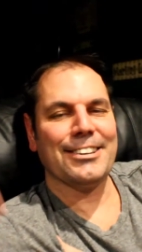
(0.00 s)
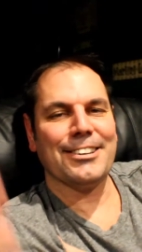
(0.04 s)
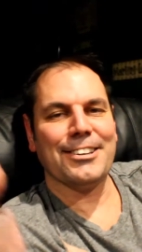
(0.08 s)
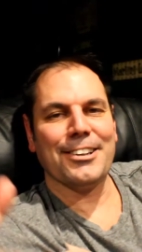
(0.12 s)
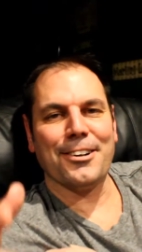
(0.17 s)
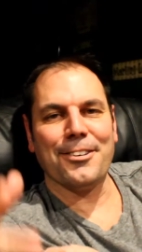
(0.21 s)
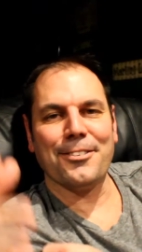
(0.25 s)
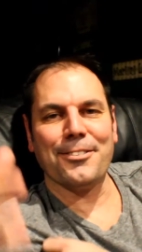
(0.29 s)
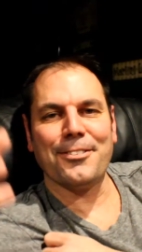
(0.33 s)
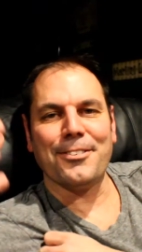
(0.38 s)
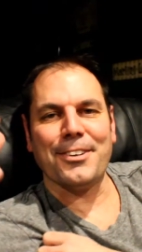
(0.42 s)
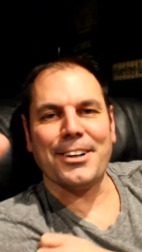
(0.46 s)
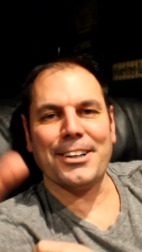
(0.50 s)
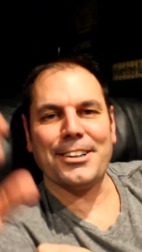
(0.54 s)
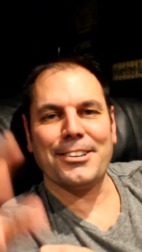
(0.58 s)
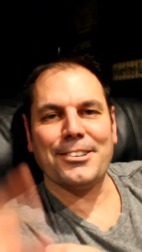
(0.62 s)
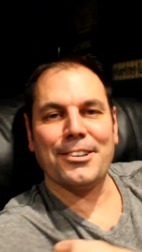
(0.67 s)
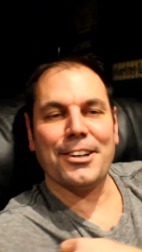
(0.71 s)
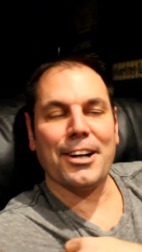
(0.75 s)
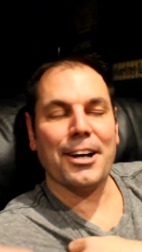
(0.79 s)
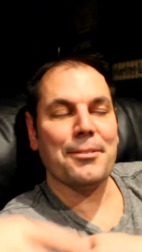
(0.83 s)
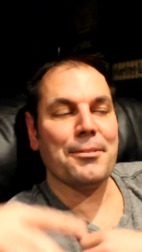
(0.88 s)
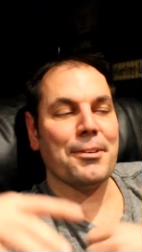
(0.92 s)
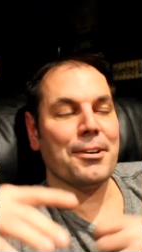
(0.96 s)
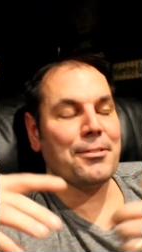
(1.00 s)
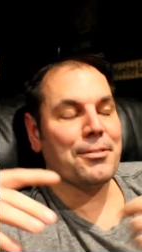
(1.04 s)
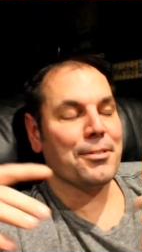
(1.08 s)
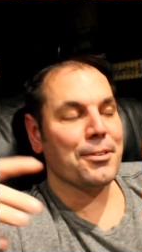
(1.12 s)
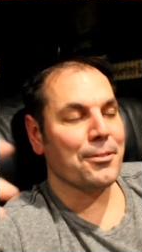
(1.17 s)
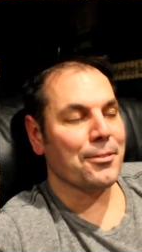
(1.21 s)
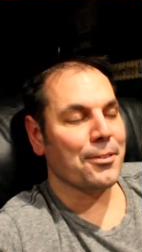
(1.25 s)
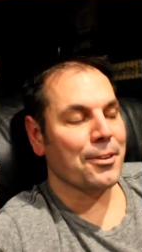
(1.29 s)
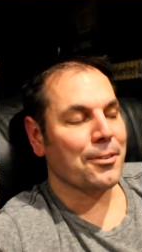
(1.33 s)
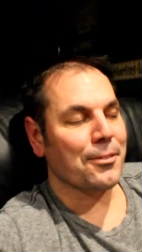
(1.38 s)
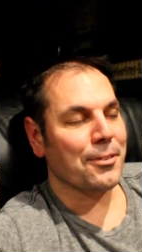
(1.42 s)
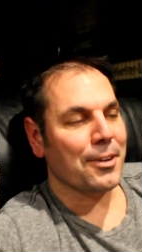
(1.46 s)
Don't waste. I mean, if
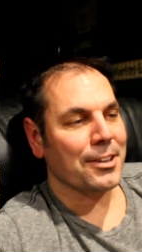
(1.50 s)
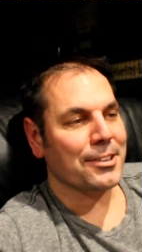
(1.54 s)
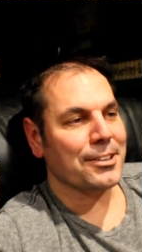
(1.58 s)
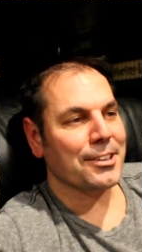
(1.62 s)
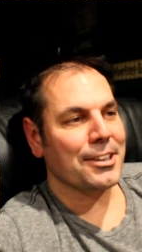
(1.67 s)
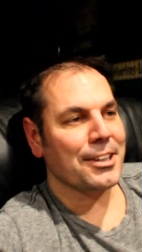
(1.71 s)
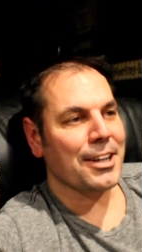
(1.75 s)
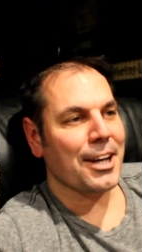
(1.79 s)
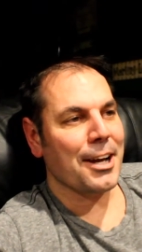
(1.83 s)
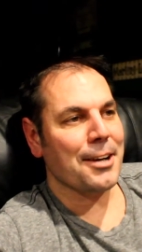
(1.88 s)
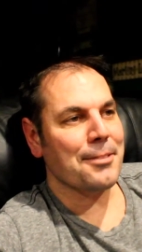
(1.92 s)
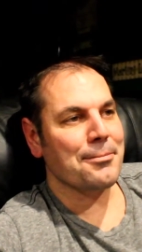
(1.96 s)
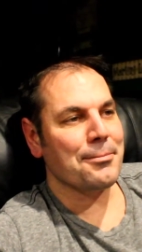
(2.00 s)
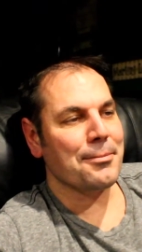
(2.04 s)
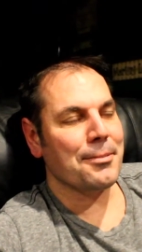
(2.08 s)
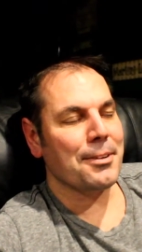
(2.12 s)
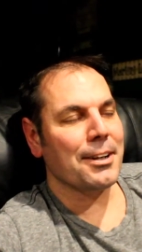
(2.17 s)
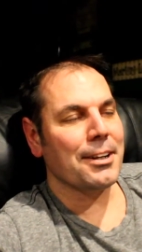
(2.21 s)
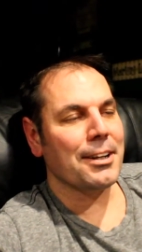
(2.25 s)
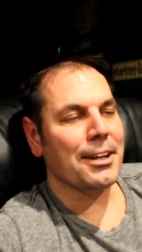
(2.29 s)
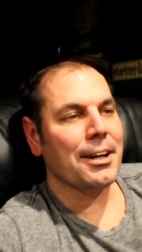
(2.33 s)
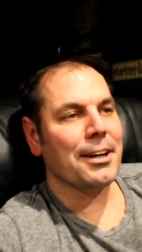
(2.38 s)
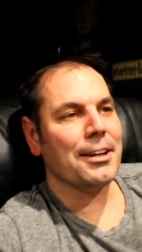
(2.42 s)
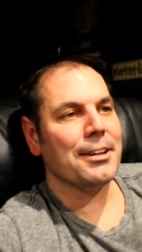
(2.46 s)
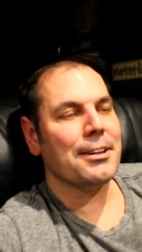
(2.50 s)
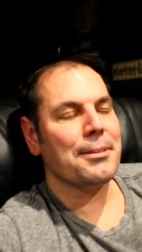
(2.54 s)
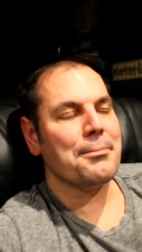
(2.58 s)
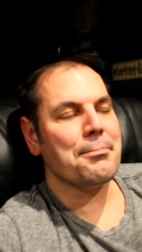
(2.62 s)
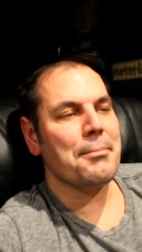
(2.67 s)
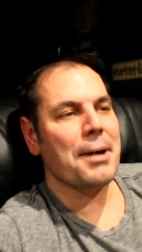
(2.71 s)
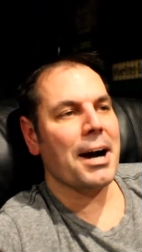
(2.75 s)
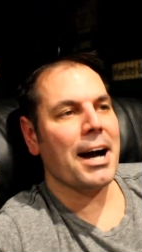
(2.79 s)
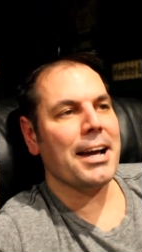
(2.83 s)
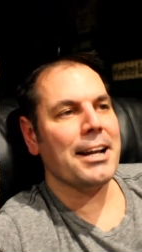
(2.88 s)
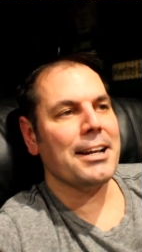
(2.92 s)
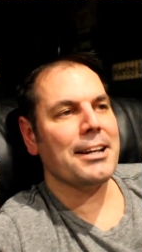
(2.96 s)
you want to watch a, a
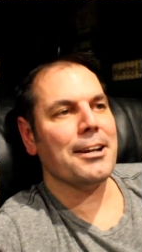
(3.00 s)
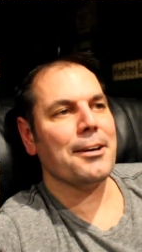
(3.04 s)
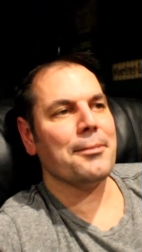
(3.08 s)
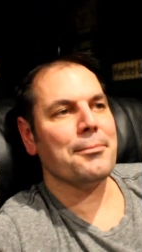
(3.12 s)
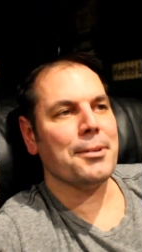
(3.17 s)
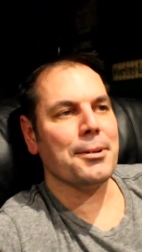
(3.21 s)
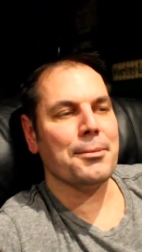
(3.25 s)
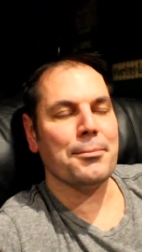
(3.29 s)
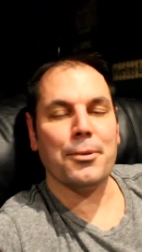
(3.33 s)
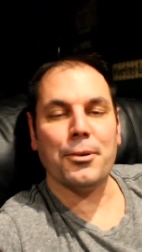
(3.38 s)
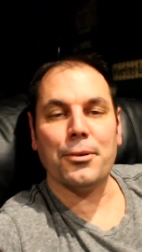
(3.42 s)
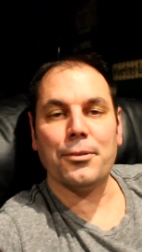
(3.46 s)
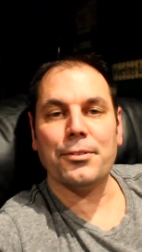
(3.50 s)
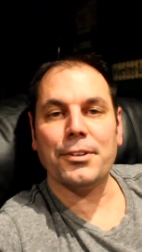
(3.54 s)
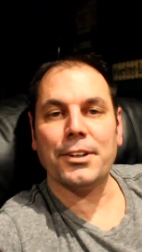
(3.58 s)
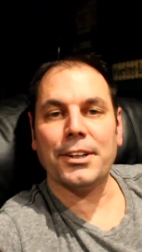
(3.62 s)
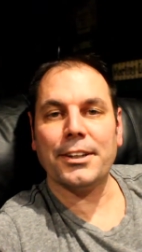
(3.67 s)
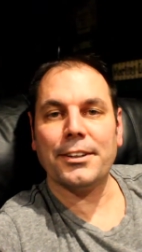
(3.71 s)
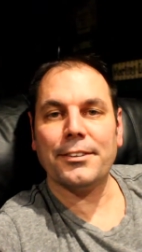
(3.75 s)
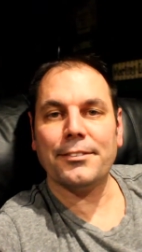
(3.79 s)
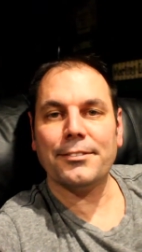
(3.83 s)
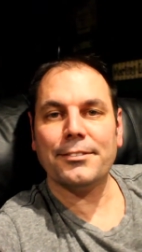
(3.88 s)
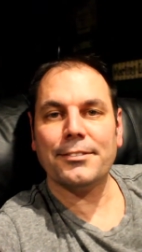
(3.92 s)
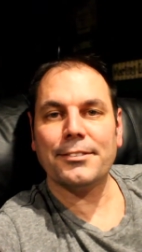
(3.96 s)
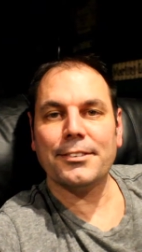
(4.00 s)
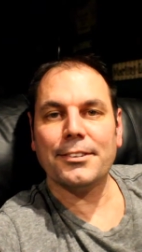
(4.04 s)
mind-numbing movie,